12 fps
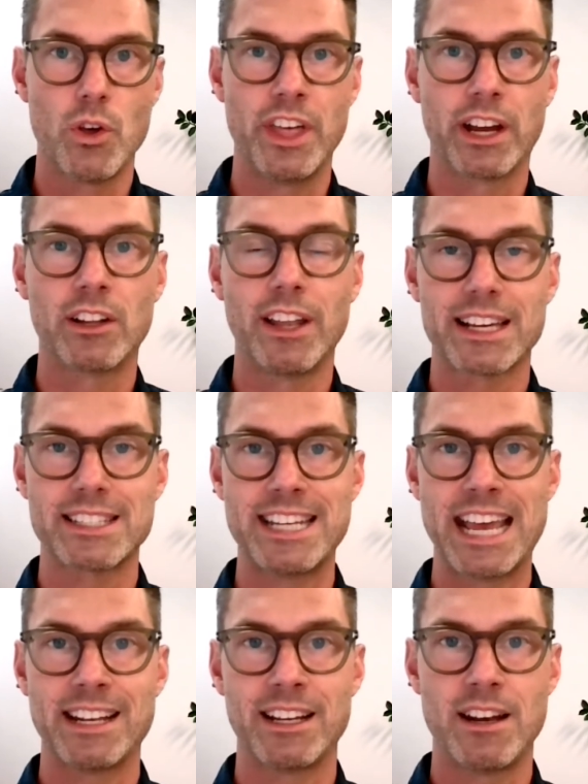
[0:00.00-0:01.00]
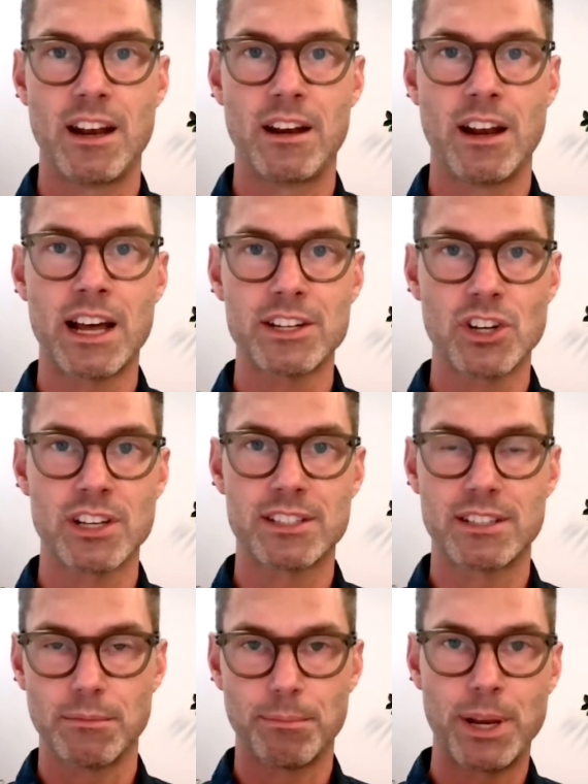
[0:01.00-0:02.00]
that collects data not
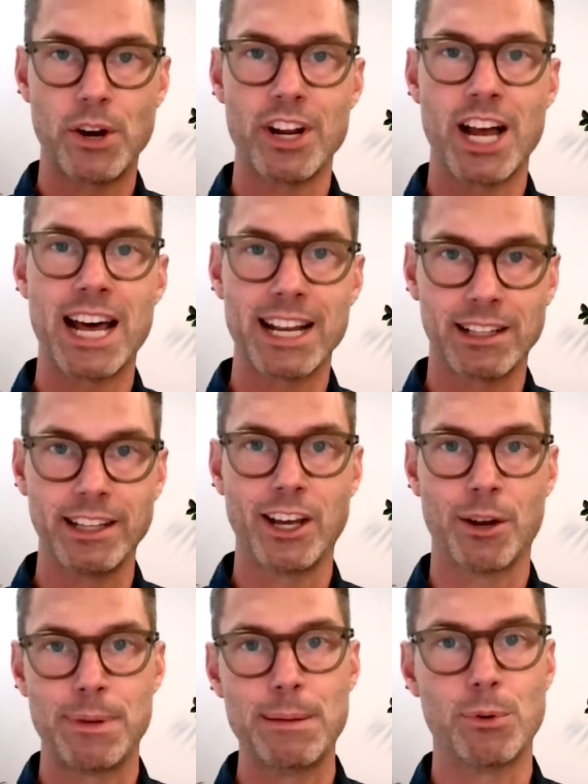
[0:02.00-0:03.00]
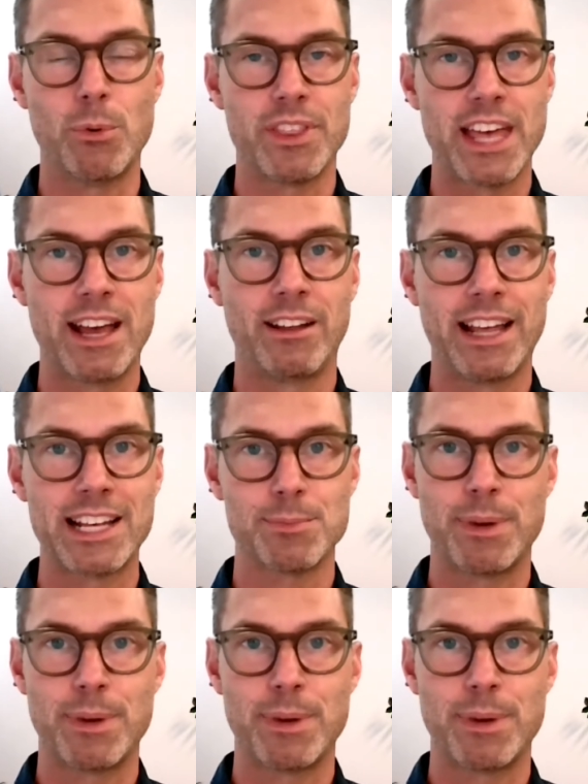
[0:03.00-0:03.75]
just periodically on people with ALS,